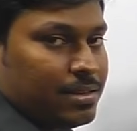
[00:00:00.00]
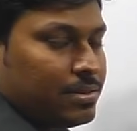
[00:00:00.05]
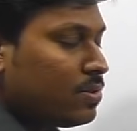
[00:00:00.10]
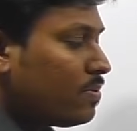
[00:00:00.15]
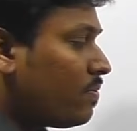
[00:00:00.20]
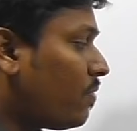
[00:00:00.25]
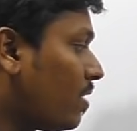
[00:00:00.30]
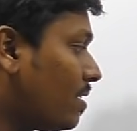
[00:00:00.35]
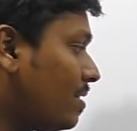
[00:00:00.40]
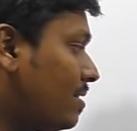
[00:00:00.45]
So
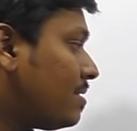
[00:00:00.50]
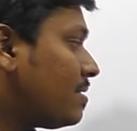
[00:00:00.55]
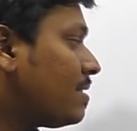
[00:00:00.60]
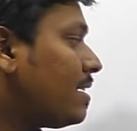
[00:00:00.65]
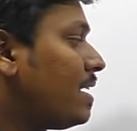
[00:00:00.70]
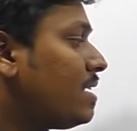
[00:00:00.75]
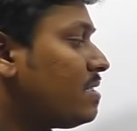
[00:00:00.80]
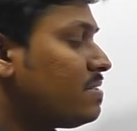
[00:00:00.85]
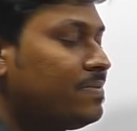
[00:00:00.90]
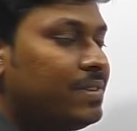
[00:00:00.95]
for this
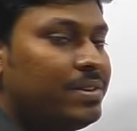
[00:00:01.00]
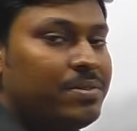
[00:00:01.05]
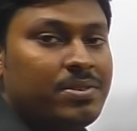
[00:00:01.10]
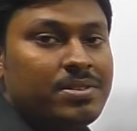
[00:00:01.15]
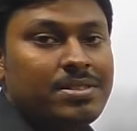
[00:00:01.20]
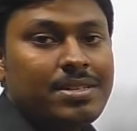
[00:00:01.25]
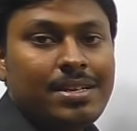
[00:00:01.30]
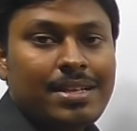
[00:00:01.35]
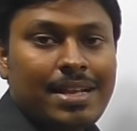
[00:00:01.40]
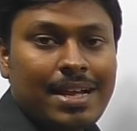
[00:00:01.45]
case, we would
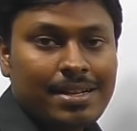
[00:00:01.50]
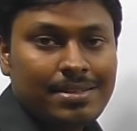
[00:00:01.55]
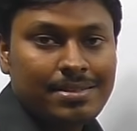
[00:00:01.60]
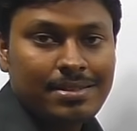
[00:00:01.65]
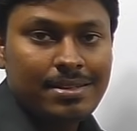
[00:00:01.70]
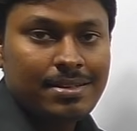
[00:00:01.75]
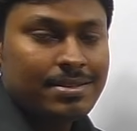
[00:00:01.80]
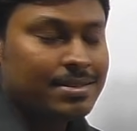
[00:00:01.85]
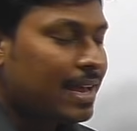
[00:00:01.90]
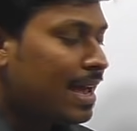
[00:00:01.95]
say the
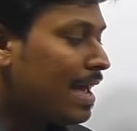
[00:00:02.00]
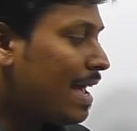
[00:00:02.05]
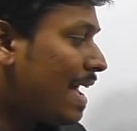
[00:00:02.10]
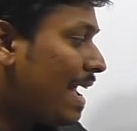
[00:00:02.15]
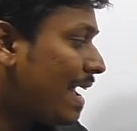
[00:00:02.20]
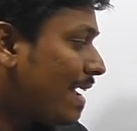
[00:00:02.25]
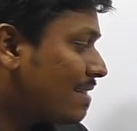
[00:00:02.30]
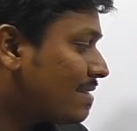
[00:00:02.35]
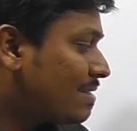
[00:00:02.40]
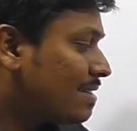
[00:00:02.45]
answer is
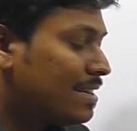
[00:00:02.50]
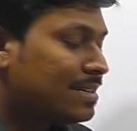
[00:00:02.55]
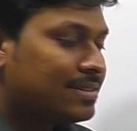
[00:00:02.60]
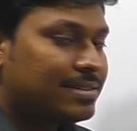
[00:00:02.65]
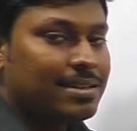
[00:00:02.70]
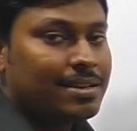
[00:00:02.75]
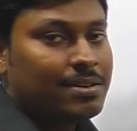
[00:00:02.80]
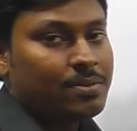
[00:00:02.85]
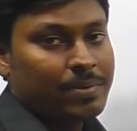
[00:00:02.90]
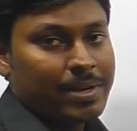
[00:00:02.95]
x less
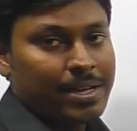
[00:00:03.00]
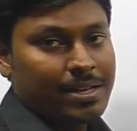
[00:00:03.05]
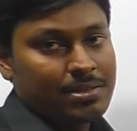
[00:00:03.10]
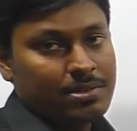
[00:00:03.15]
than y.